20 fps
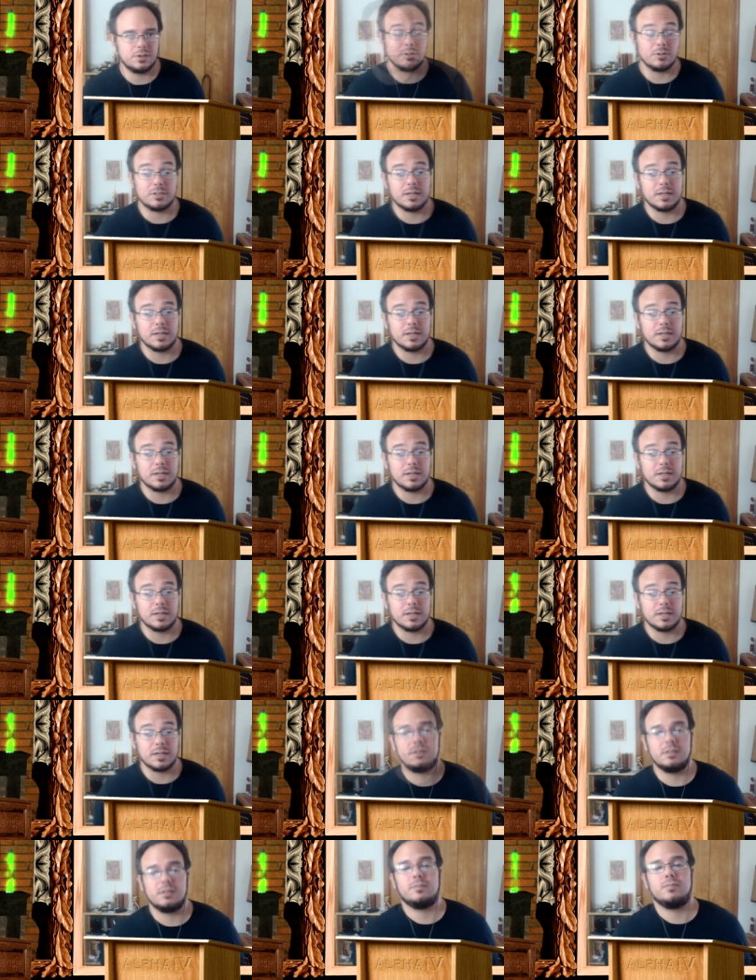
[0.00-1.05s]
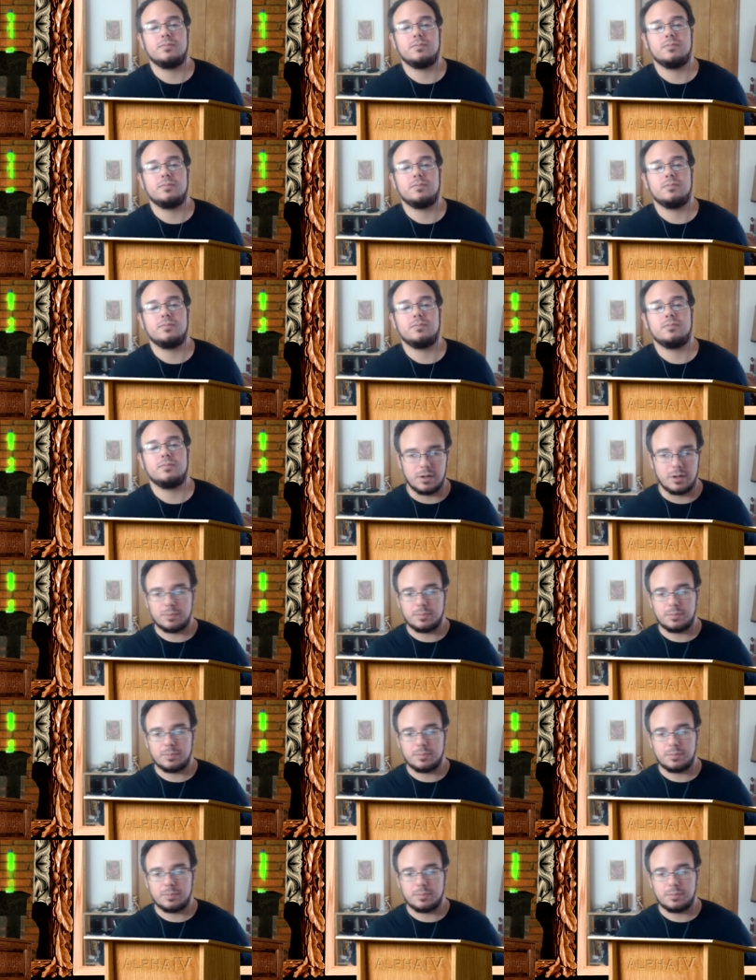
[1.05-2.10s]
was actually, on a
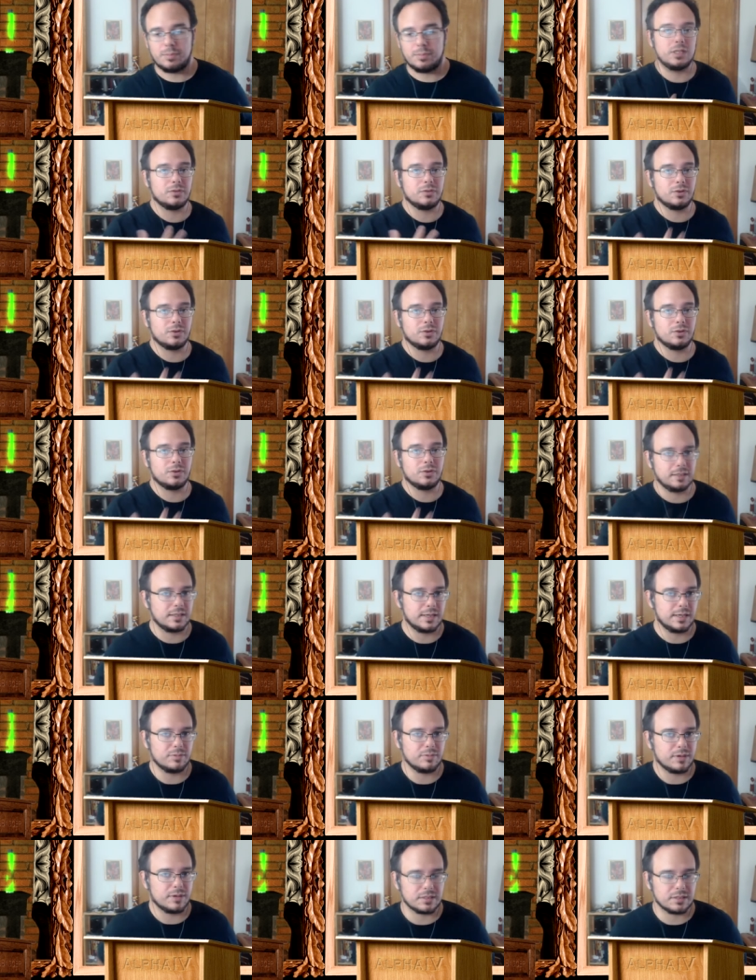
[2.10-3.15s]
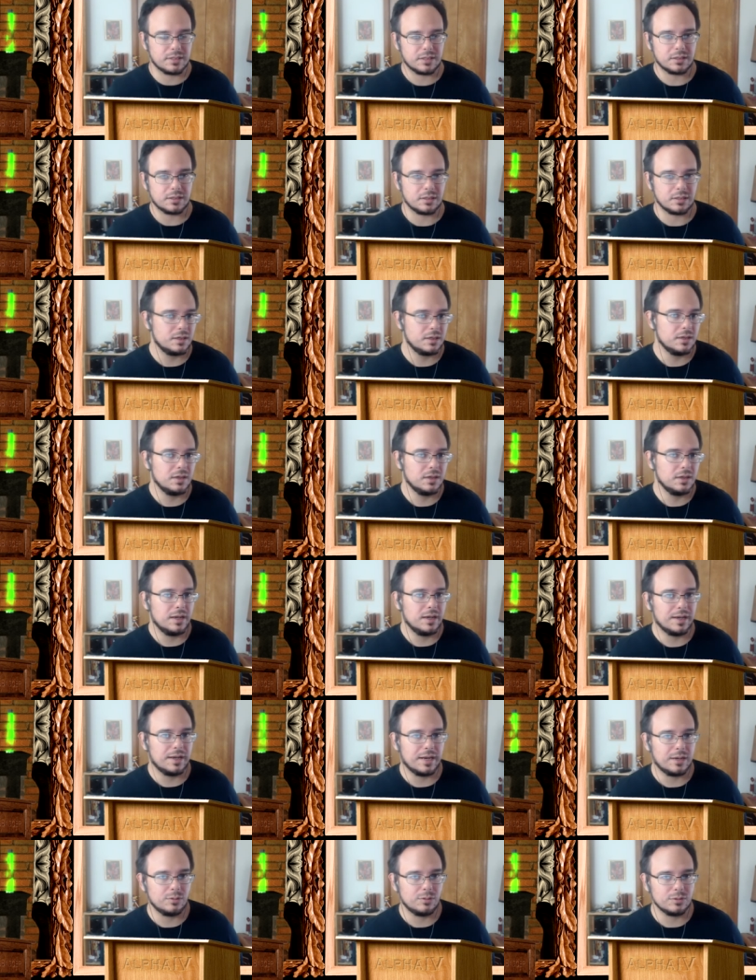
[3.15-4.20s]
personal level, anti-Brexit.
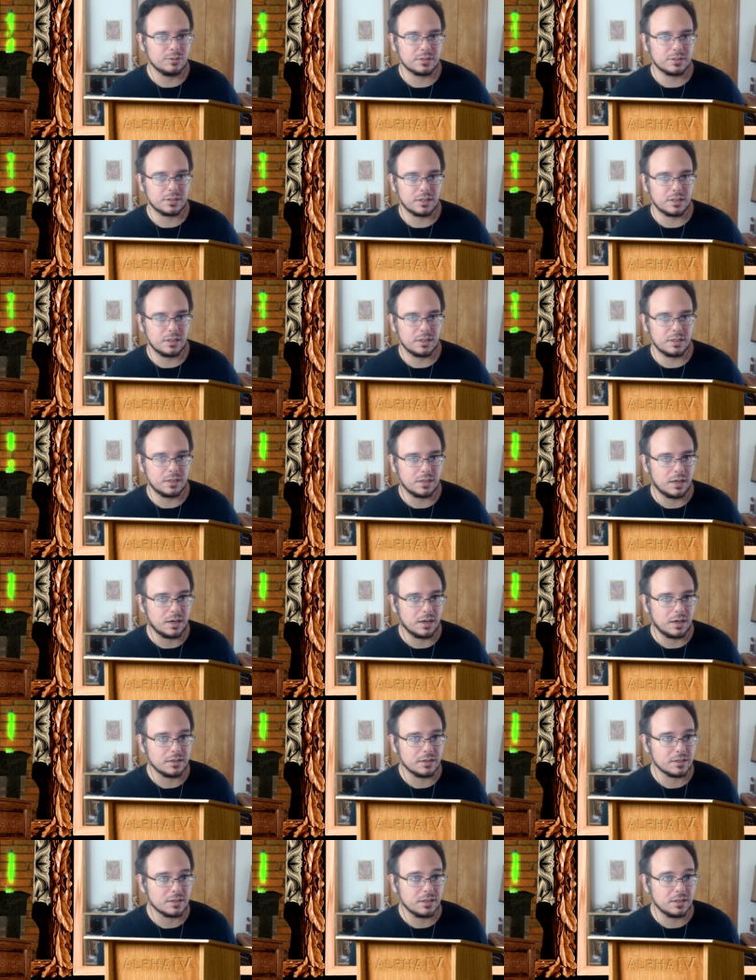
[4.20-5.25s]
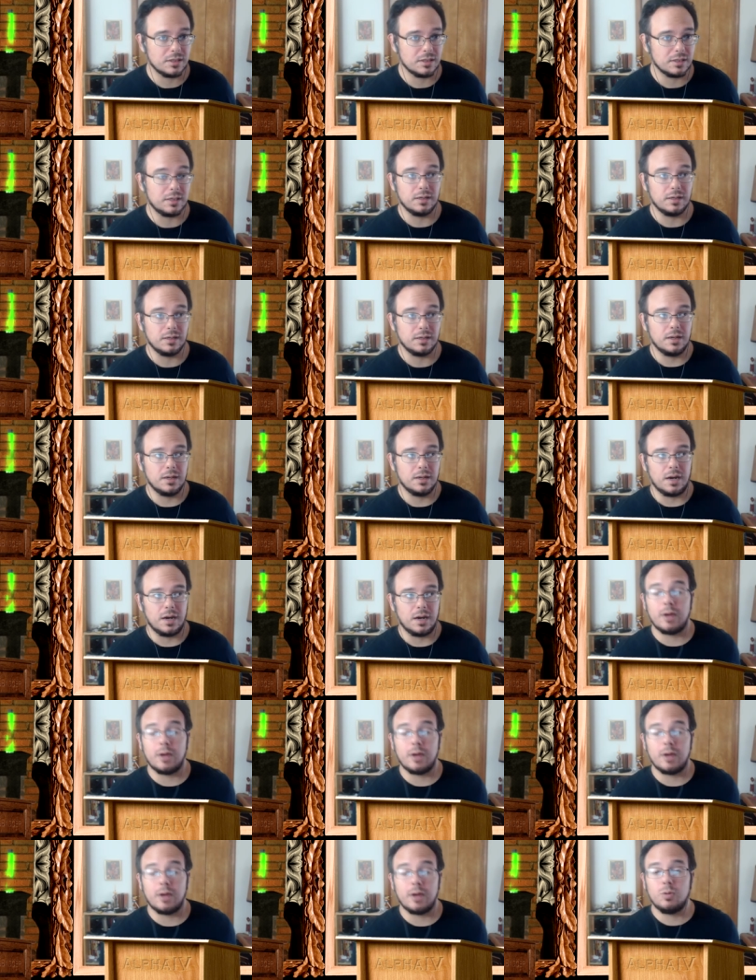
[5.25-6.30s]
And I was, honestly, I
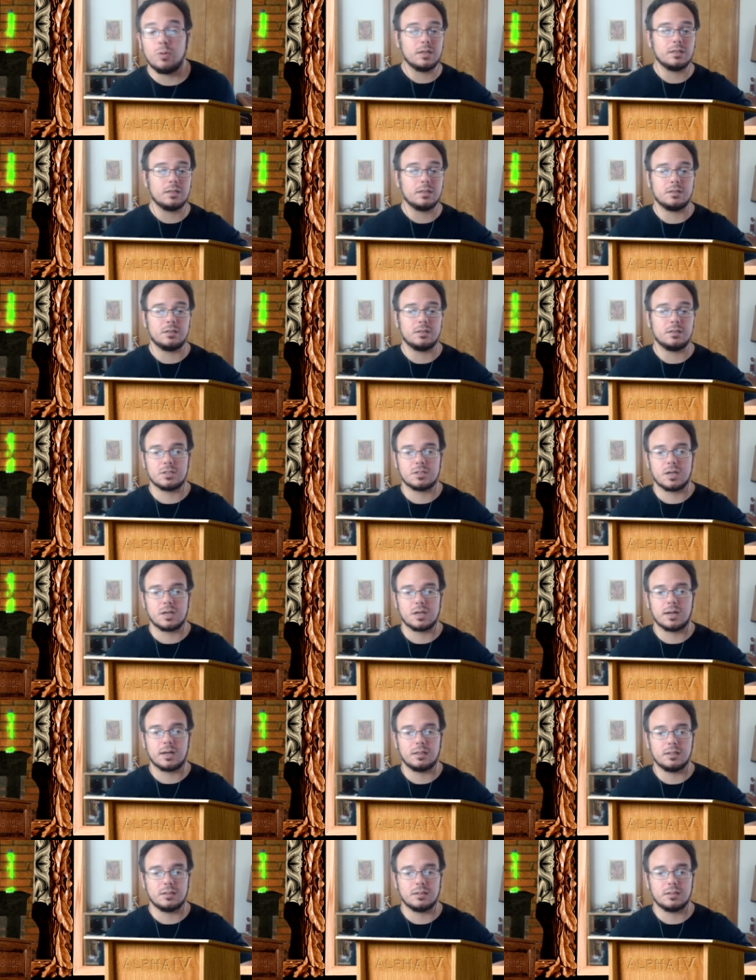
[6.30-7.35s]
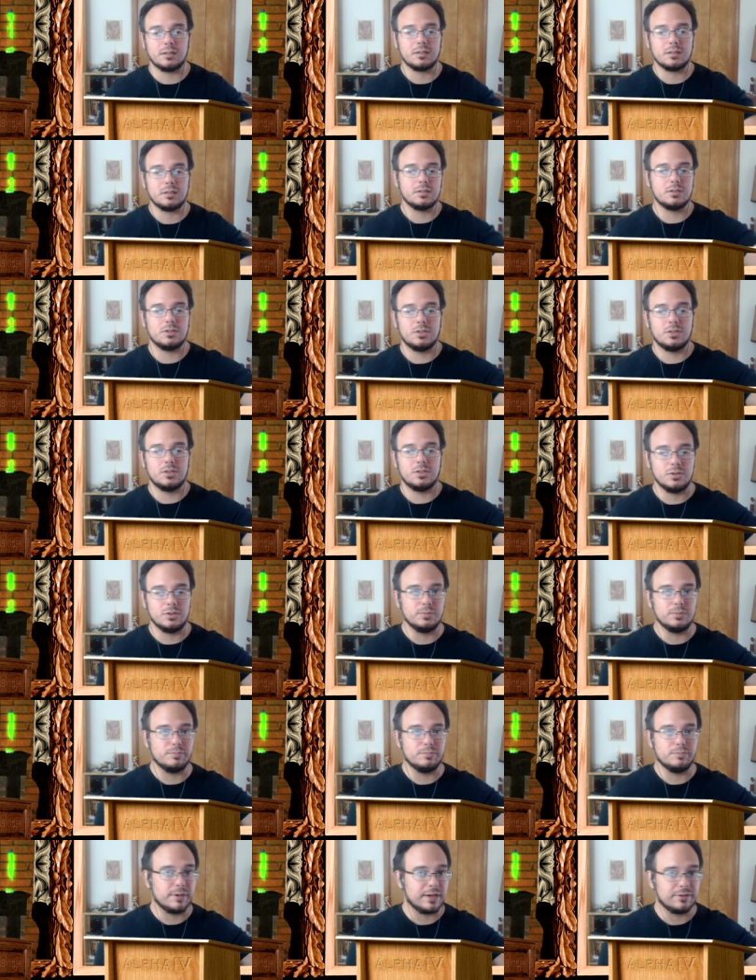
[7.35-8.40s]
wanted Scotland to
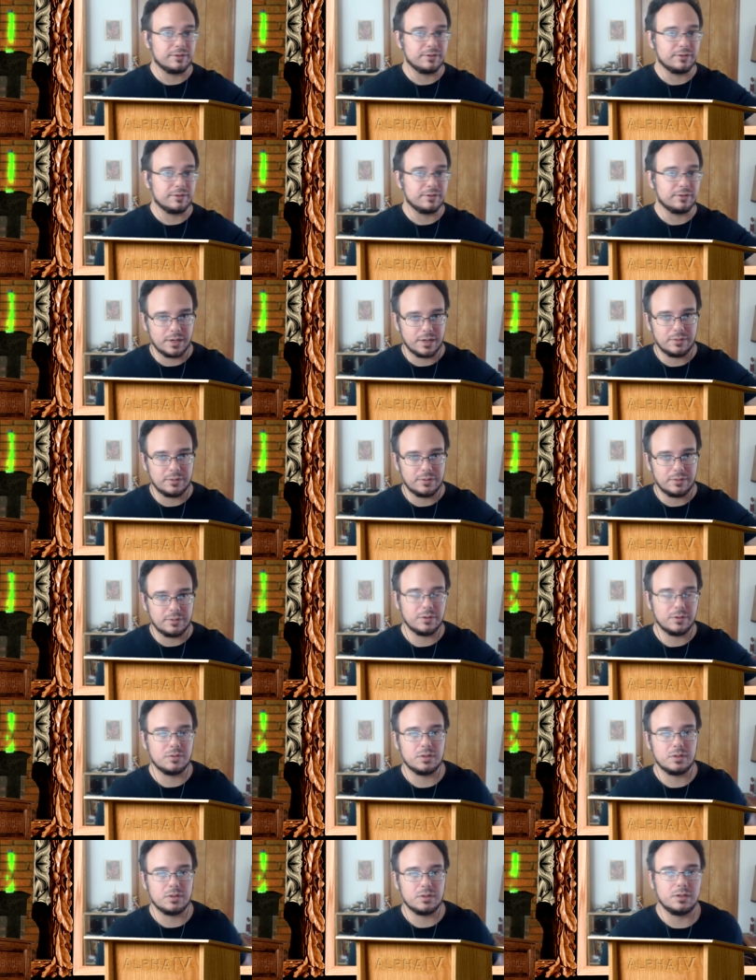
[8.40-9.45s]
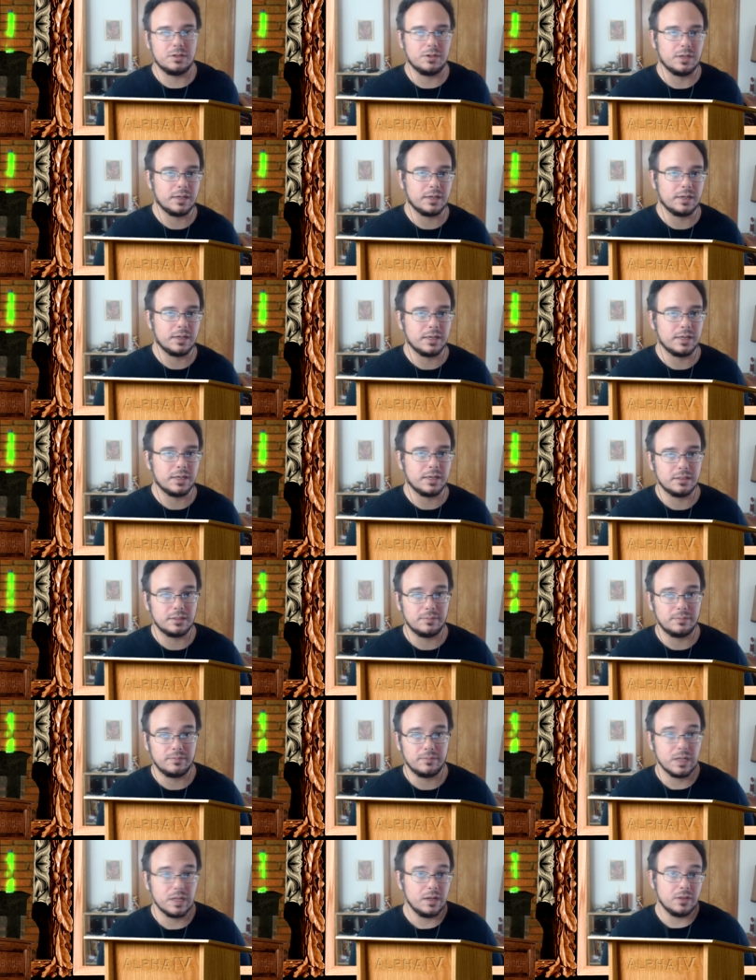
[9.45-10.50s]
break free from the United
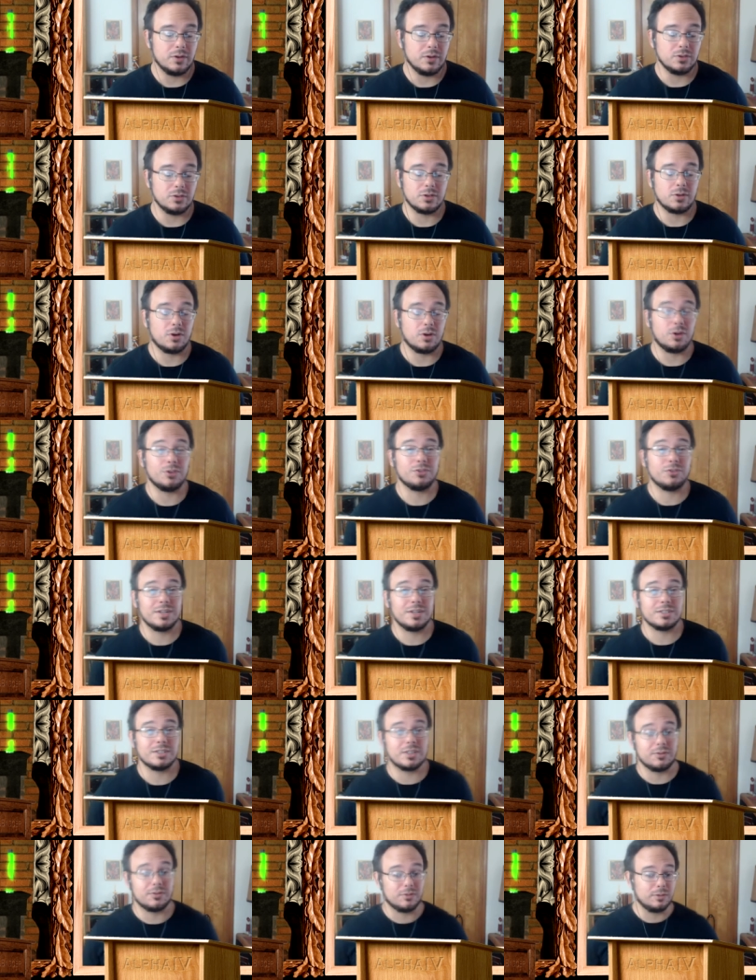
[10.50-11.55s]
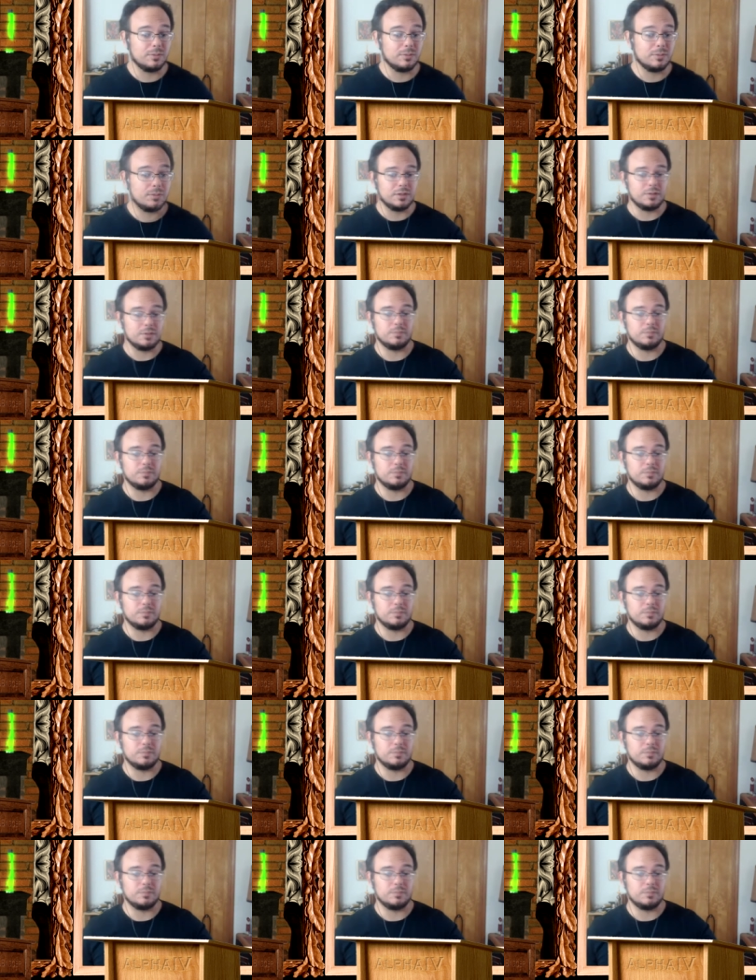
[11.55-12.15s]
Kingdom. Those are all things that, from a